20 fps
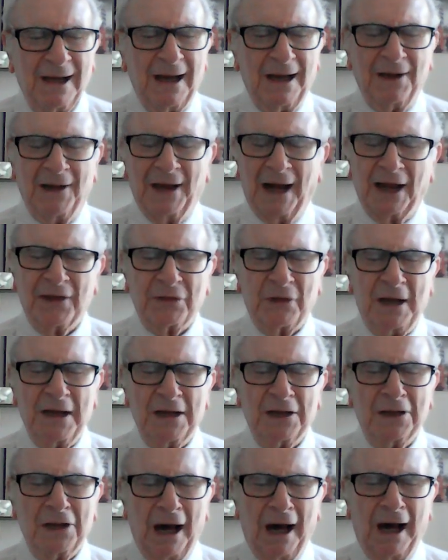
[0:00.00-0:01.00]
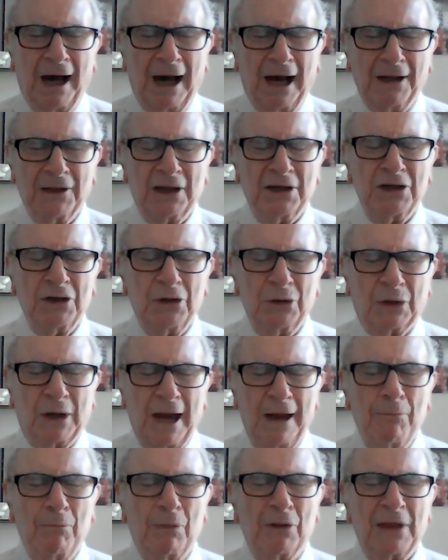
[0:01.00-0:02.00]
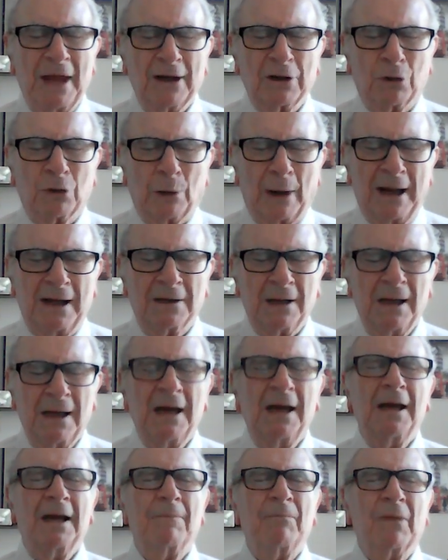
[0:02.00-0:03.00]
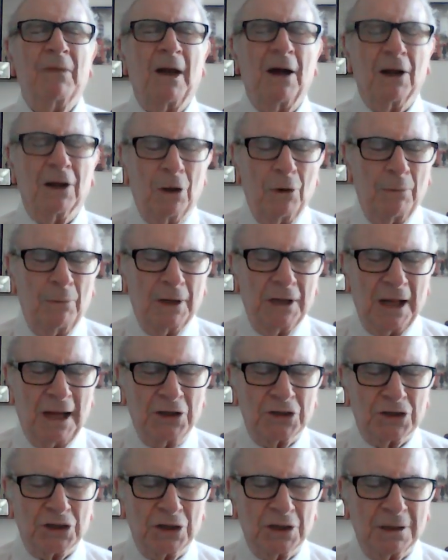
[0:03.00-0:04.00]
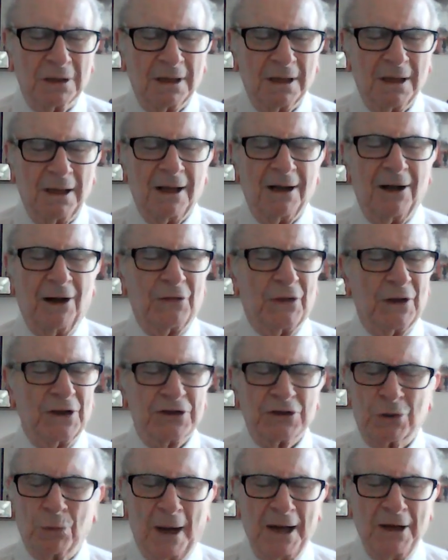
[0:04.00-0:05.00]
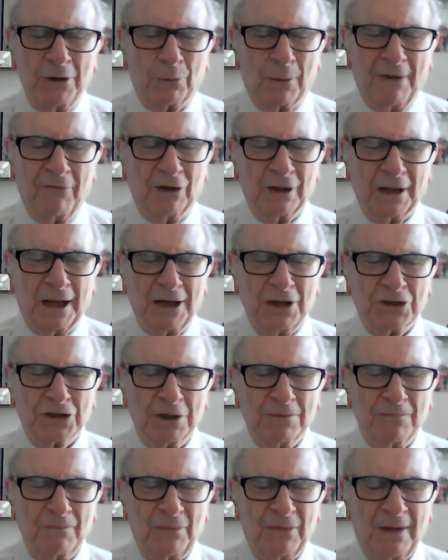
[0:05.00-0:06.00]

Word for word: And I thank God that you gave me that great illumination of this great revelation.